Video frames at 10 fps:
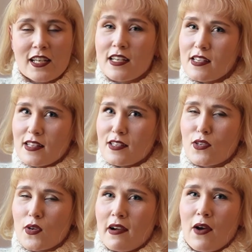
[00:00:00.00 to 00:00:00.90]
as this
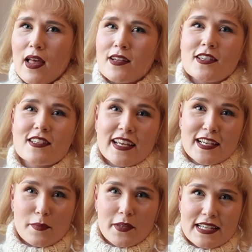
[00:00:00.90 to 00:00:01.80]
is where Outlander
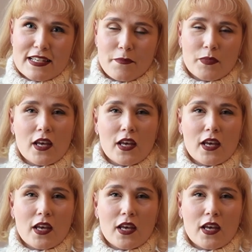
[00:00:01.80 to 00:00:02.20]
takes place.